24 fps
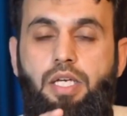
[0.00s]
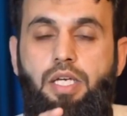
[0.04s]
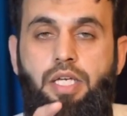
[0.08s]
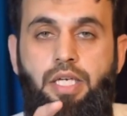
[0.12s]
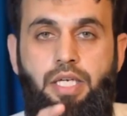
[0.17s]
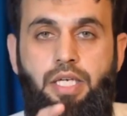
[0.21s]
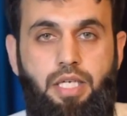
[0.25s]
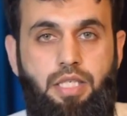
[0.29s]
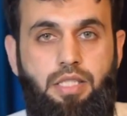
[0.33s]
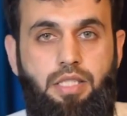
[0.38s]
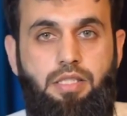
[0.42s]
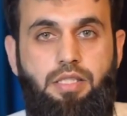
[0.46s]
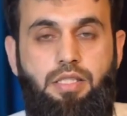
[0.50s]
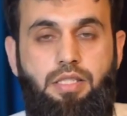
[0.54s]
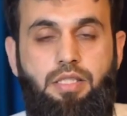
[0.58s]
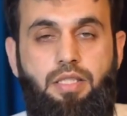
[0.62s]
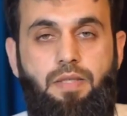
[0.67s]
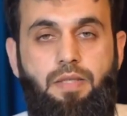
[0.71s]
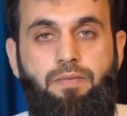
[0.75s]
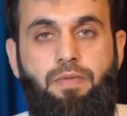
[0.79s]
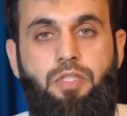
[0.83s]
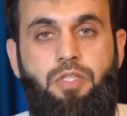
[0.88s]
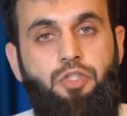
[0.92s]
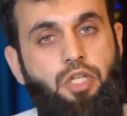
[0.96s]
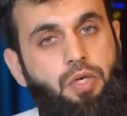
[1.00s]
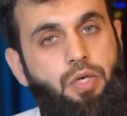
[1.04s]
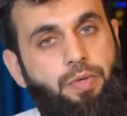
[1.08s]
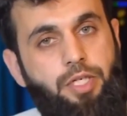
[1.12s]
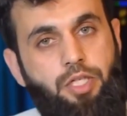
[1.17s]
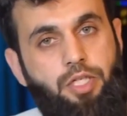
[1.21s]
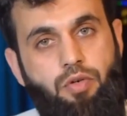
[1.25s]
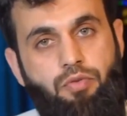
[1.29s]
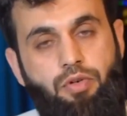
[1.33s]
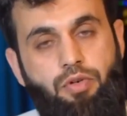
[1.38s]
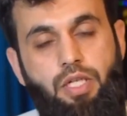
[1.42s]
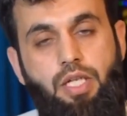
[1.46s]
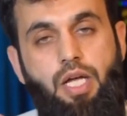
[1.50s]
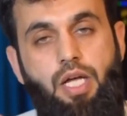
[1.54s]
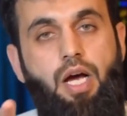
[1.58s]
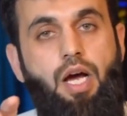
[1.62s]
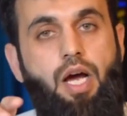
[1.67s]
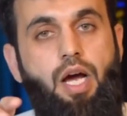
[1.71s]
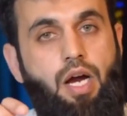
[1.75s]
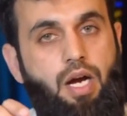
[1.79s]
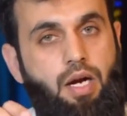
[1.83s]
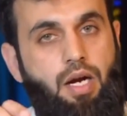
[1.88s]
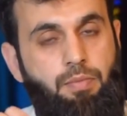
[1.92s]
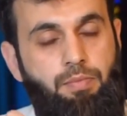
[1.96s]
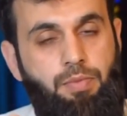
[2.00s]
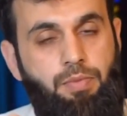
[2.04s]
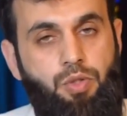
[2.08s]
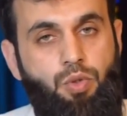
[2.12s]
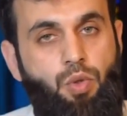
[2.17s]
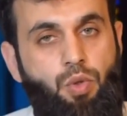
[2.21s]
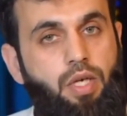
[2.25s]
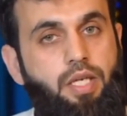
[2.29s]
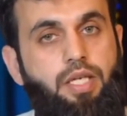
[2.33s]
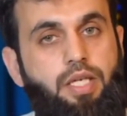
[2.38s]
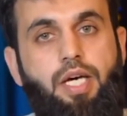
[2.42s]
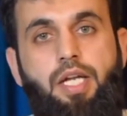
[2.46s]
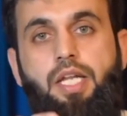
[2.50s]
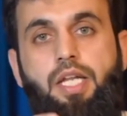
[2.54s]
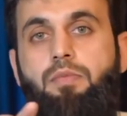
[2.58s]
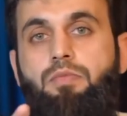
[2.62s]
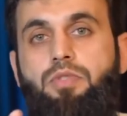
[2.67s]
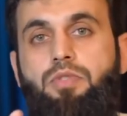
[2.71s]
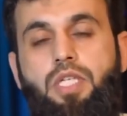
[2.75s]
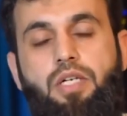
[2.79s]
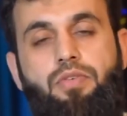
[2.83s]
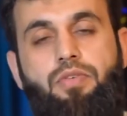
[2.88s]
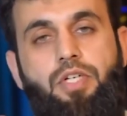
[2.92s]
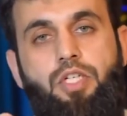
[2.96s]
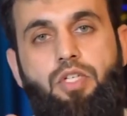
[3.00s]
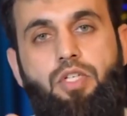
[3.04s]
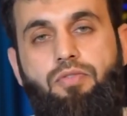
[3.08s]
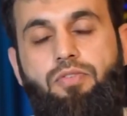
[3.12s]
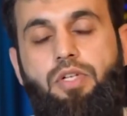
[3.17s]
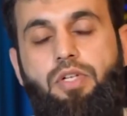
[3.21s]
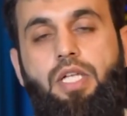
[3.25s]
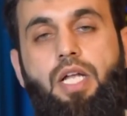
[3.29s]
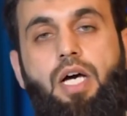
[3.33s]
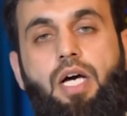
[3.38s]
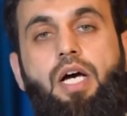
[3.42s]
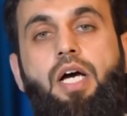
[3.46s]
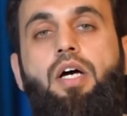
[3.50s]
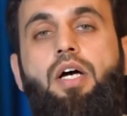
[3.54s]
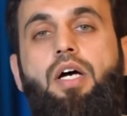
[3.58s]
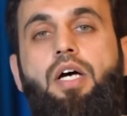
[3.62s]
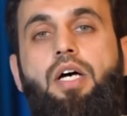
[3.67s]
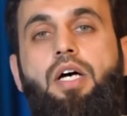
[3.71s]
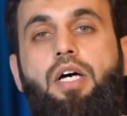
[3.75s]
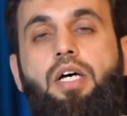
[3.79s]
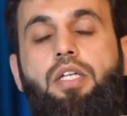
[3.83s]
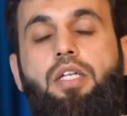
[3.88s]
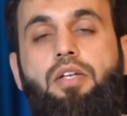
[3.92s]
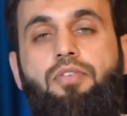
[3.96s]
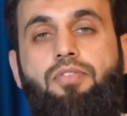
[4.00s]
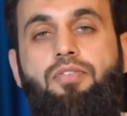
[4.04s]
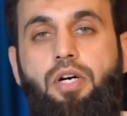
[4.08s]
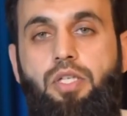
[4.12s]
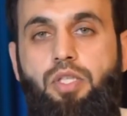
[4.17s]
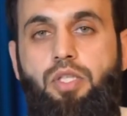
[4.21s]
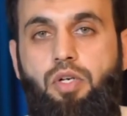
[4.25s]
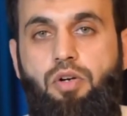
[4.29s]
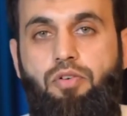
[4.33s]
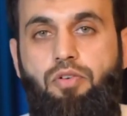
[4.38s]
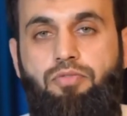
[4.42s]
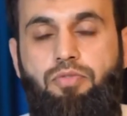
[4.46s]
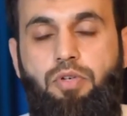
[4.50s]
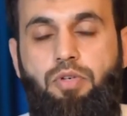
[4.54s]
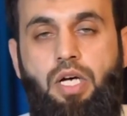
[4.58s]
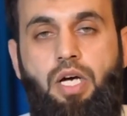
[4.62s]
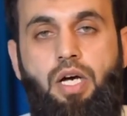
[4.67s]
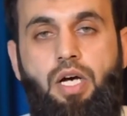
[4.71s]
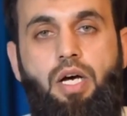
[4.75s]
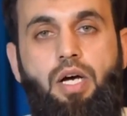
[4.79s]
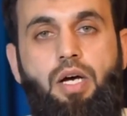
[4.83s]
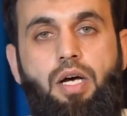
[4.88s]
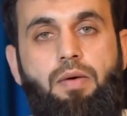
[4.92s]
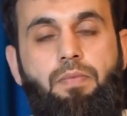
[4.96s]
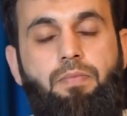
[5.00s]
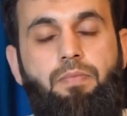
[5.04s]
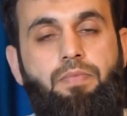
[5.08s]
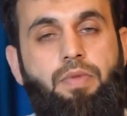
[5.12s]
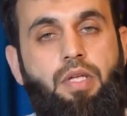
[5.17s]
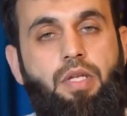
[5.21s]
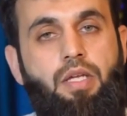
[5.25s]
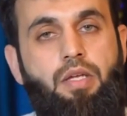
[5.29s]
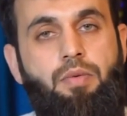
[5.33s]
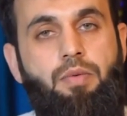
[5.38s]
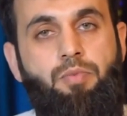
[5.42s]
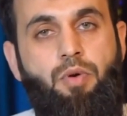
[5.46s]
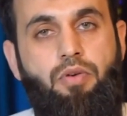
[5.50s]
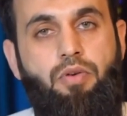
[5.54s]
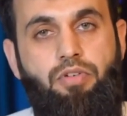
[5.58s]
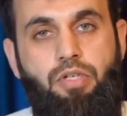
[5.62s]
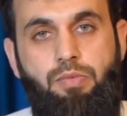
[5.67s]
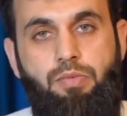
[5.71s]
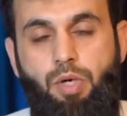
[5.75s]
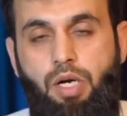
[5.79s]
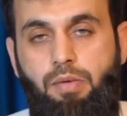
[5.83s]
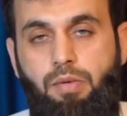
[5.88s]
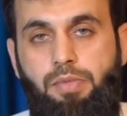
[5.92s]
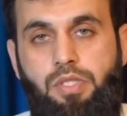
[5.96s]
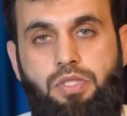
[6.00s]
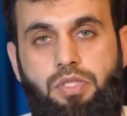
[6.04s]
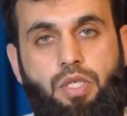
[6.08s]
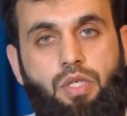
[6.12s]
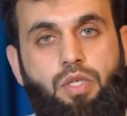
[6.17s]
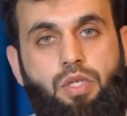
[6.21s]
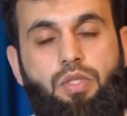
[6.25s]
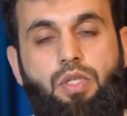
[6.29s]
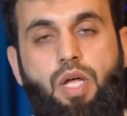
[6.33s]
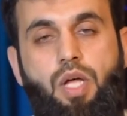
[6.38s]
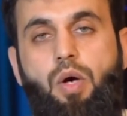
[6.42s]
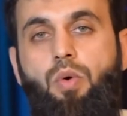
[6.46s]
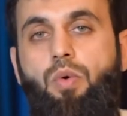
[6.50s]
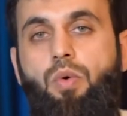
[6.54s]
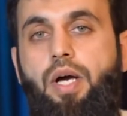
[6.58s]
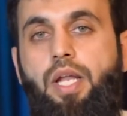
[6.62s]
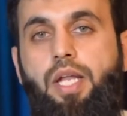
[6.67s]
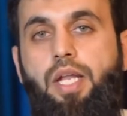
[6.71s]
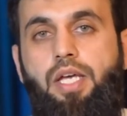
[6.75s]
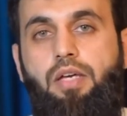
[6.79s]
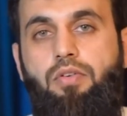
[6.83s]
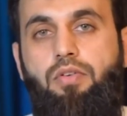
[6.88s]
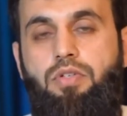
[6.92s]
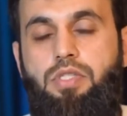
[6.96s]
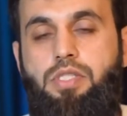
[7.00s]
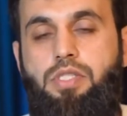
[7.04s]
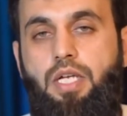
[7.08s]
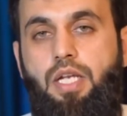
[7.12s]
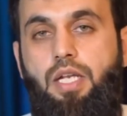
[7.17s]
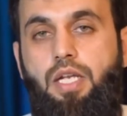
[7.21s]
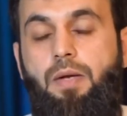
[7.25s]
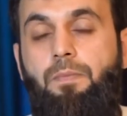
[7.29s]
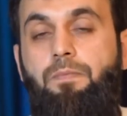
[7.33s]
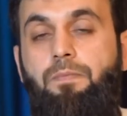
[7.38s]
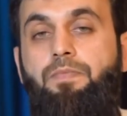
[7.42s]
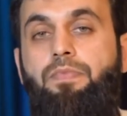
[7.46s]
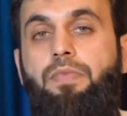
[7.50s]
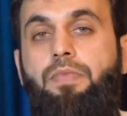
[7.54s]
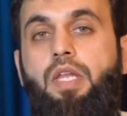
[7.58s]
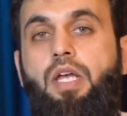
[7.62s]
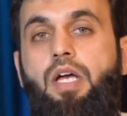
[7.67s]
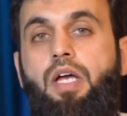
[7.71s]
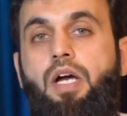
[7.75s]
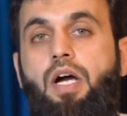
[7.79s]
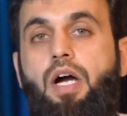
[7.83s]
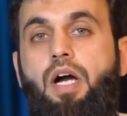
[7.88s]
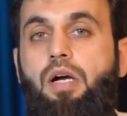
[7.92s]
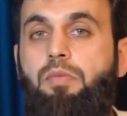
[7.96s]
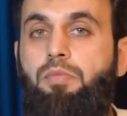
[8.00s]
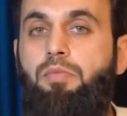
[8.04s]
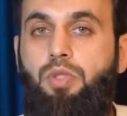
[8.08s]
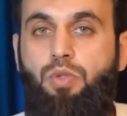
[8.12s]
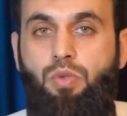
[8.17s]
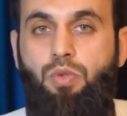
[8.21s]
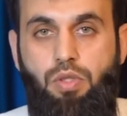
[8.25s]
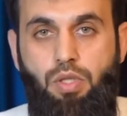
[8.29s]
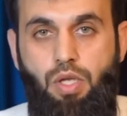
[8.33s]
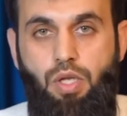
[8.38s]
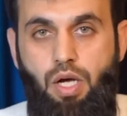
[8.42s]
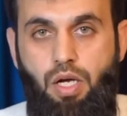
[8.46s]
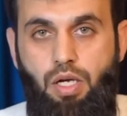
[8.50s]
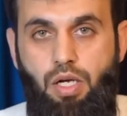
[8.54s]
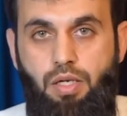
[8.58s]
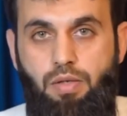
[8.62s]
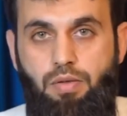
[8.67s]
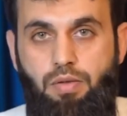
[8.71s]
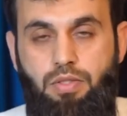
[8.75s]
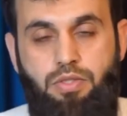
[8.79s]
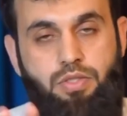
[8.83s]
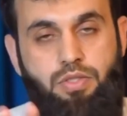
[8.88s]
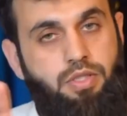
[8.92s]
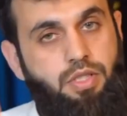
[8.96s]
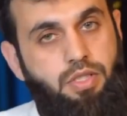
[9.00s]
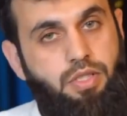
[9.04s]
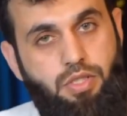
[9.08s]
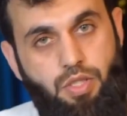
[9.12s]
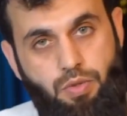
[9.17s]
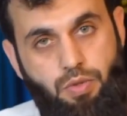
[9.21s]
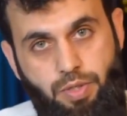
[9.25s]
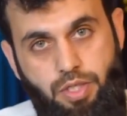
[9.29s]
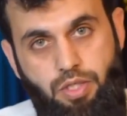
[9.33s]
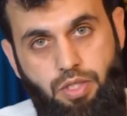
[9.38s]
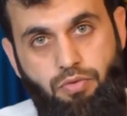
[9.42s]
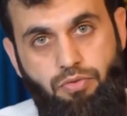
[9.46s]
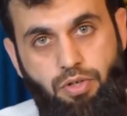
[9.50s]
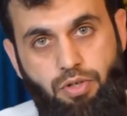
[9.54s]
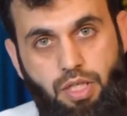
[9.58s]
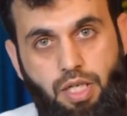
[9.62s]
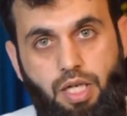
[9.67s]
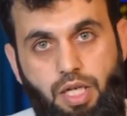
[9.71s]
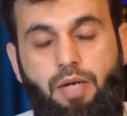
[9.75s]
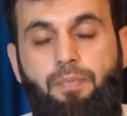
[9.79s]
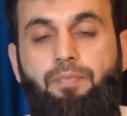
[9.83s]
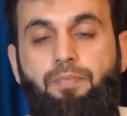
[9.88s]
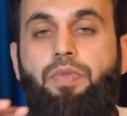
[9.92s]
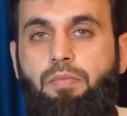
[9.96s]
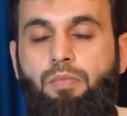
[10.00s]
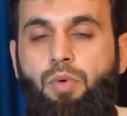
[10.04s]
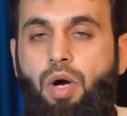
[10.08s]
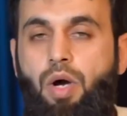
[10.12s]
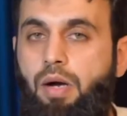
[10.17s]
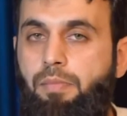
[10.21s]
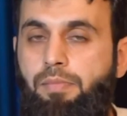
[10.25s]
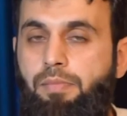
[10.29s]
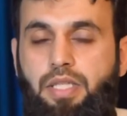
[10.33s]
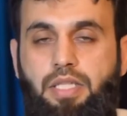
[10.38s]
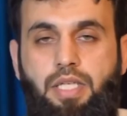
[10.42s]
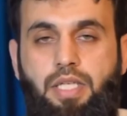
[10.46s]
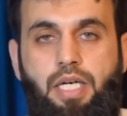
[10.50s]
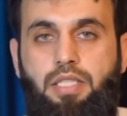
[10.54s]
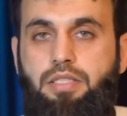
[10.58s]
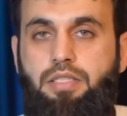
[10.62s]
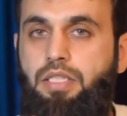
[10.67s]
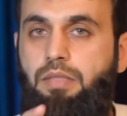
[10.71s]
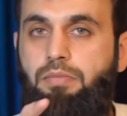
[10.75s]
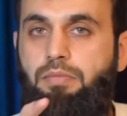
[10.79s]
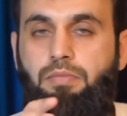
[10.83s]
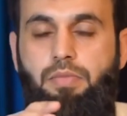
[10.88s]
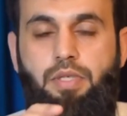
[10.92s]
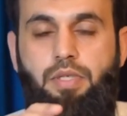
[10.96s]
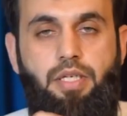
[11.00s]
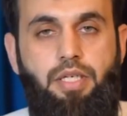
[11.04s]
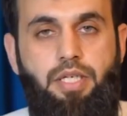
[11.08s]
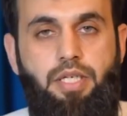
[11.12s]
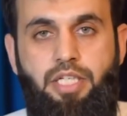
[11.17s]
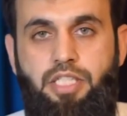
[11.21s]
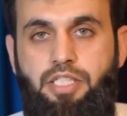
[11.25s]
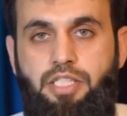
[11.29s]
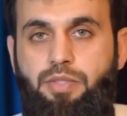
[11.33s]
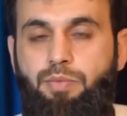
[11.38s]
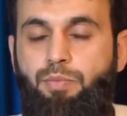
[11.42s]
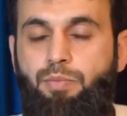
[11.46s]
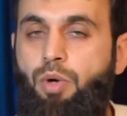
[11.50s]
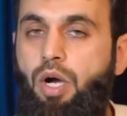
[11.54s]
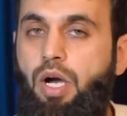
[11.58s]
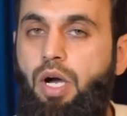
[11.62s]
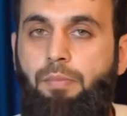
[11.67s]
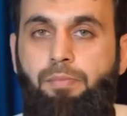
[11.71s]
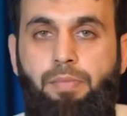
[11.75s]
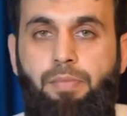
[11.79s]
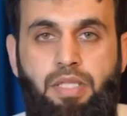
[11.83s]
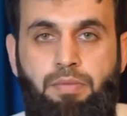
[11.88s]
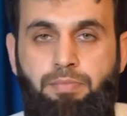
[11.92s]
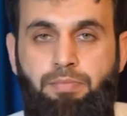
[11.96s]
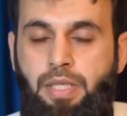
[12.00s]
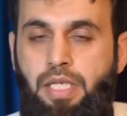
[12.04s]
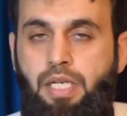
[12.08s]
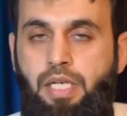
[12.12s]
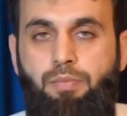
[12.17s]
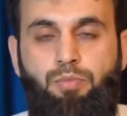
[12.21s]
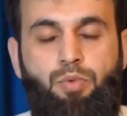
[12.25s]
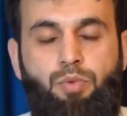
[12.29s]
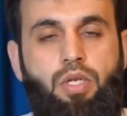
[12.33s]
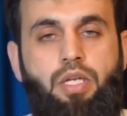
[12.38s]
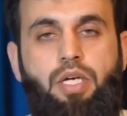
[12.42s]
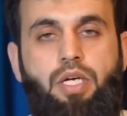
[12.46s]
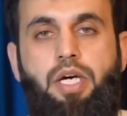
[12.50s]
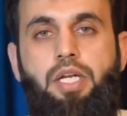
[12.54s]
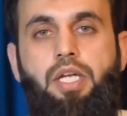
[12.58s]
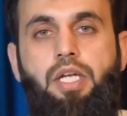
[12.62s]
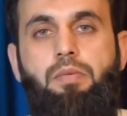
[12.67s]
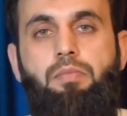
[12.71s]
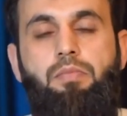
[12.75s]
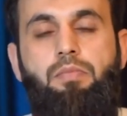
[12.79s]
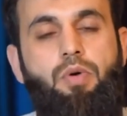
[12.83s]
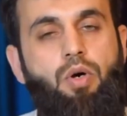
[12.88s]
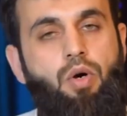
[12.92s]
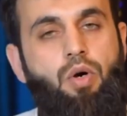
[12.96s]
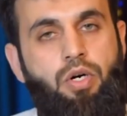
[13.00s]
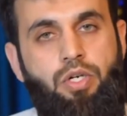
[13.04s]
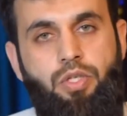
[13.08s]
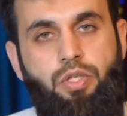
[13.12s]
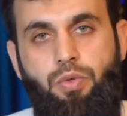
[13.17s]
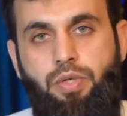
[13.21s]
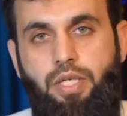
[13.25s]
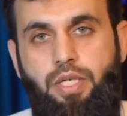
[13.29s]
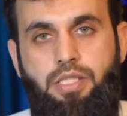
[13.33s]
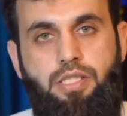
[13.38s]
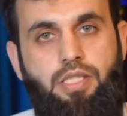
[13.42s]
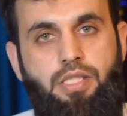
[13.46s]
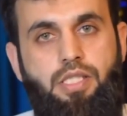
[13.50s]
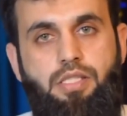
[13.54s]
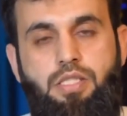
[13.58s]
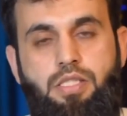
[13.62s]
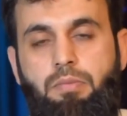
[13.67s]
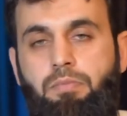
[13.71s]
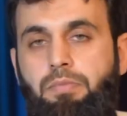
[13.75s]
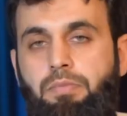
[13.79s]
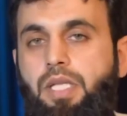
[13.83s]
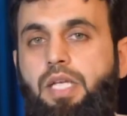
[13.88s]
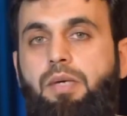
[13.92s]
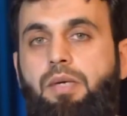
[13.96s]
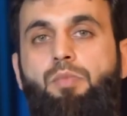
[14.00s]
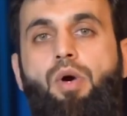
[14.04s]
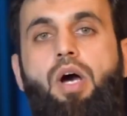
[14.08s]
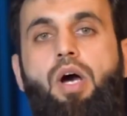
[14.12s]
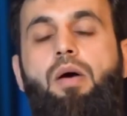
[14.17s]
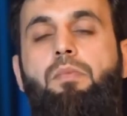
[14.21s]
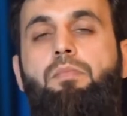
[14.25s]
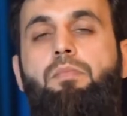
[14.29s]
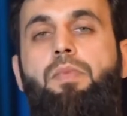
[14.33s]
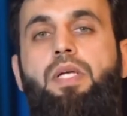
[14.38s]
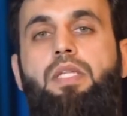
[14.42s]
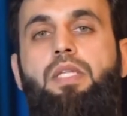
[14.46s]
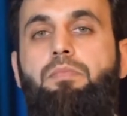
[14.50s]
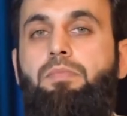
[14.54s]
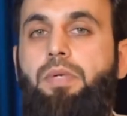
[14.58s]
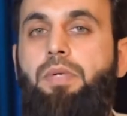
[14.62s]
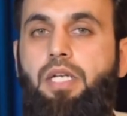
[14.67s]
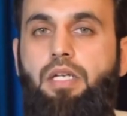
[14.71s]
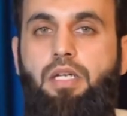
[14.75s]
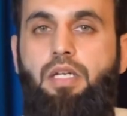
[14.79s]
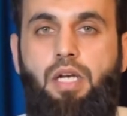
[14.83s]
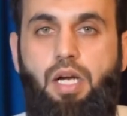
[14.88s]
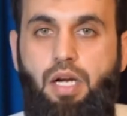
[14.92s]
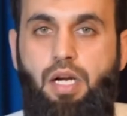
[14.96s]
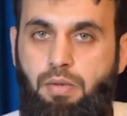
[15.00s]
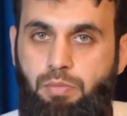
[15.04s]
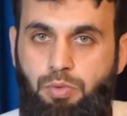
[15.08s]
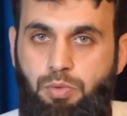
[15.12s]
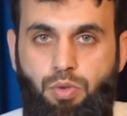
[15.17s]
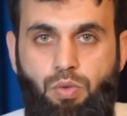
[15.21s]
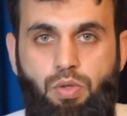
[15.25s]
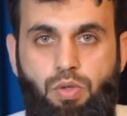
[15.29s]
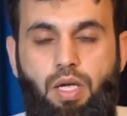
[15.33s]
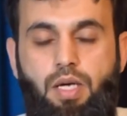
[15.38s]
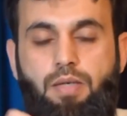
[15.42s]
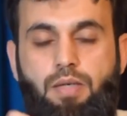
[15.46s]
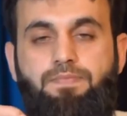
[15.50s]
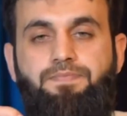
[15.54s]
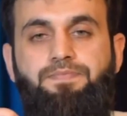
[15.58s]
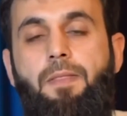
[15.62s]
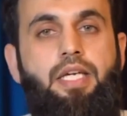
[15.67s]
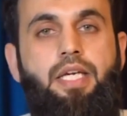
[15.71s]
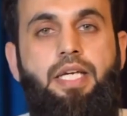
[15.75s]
he is the servant of Allah. Abdul Karim, servant of Allah. The father of Prophet Muhammad sallallahu alayhi wa sallam, Abdullah, the servant of Allah. Muhammad Qasim is Muhammad bin Abdul Karim, or you can say simply Muhammad bin Abdullah.